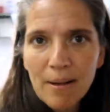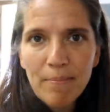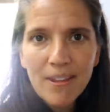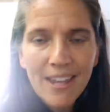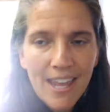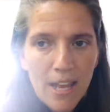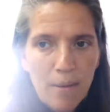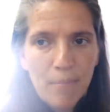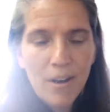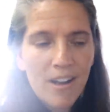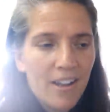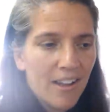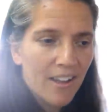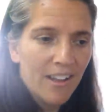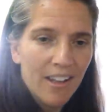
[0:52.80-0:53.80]
up the camera
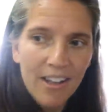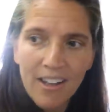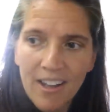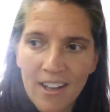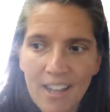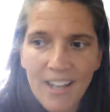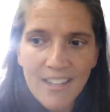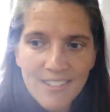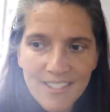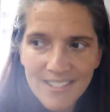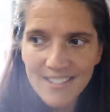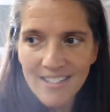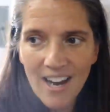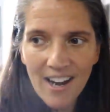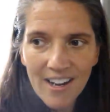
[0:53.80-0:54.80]
and
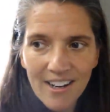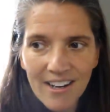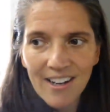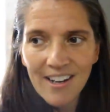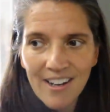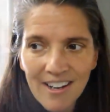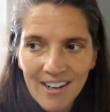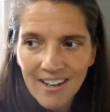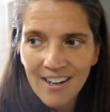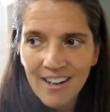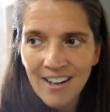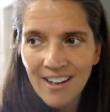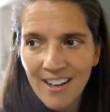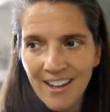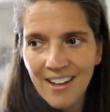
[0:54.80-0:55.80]
start.
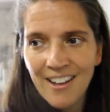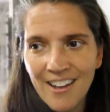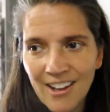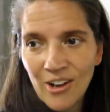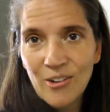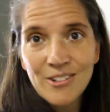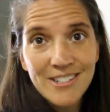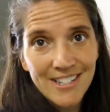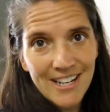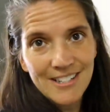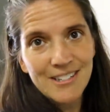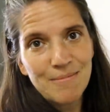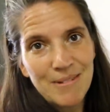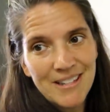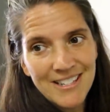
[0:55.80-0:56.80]
Oh, today's
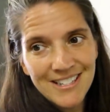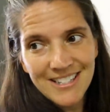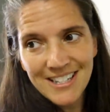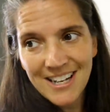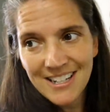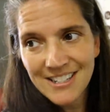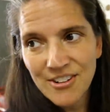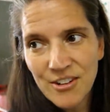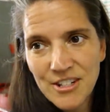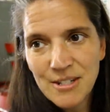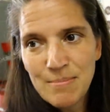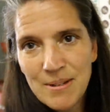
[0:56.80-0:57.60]
gonna be this today. It's going to